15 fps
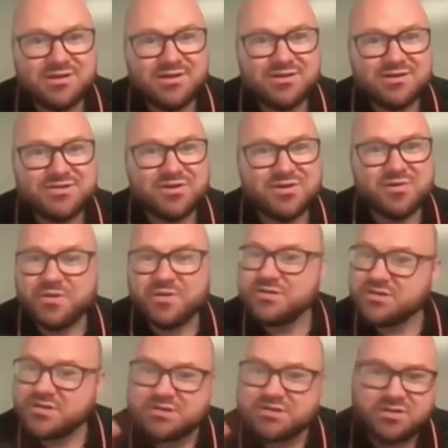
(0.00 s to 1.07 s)
So
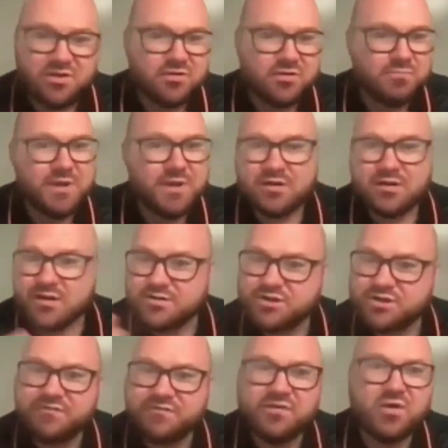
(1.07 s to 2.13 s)
it's the paradigm
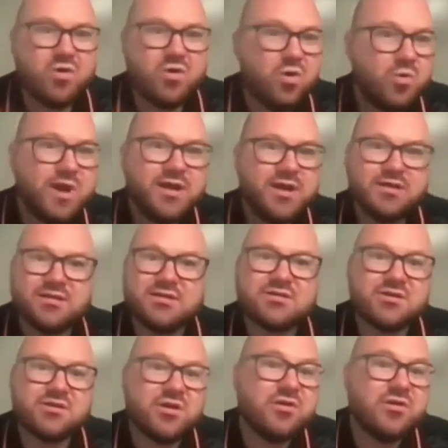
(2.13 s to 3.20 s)
shift in the whole way that this
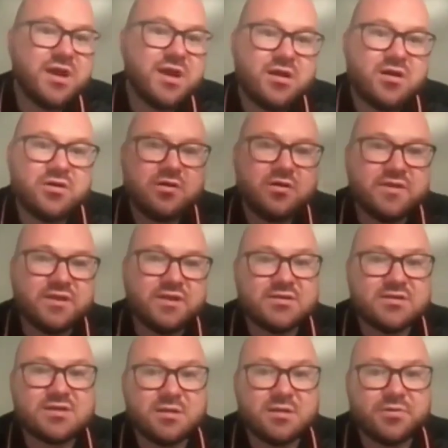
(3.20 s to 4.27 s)
could go down over the
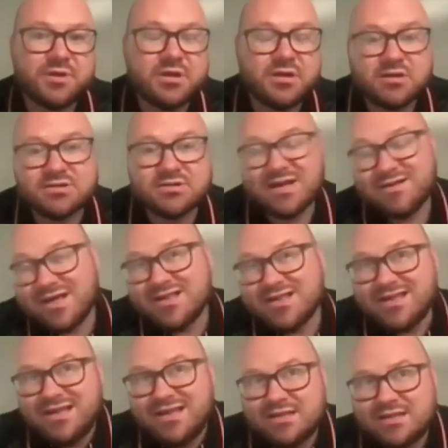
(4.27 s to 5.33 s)
next couple of years. I
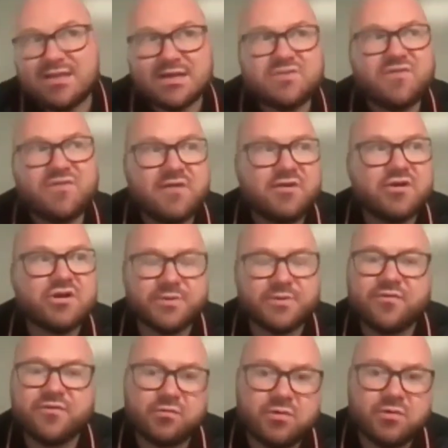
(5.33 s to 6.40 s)
think it's 5 years
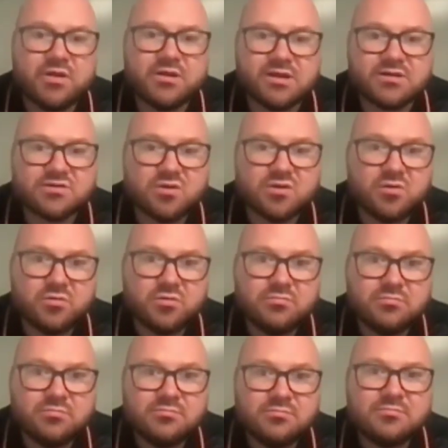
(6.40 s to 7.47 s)
before it really takes
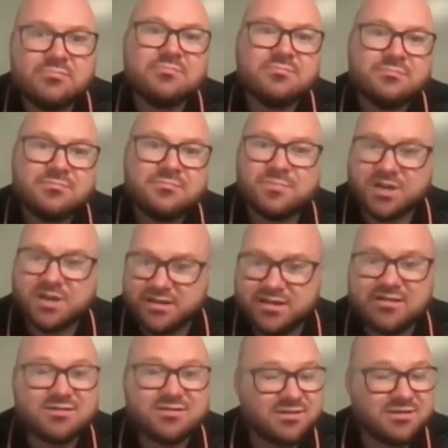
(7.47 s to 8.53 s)
hold, but I
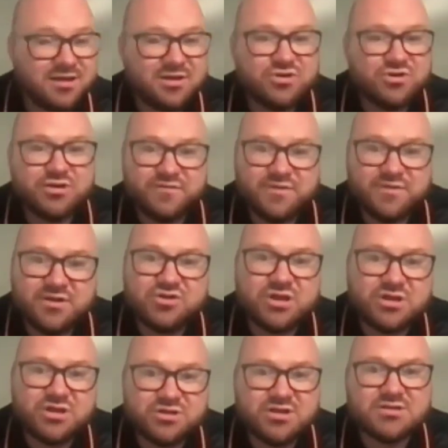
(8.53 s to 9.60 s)
think there's a lot of shifting and
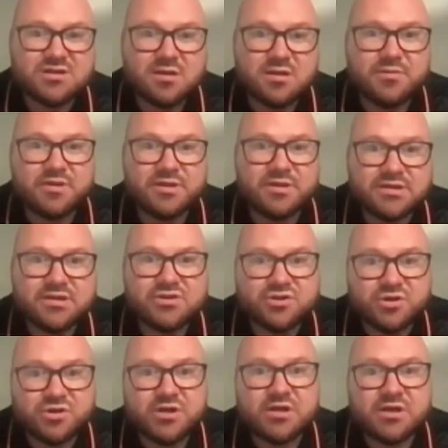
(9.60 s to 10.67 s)
changing that's coming to this
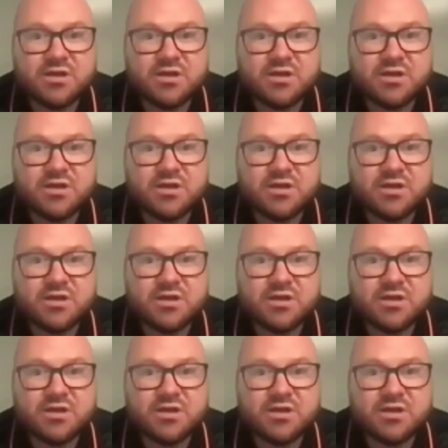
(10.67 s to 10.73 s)
industry.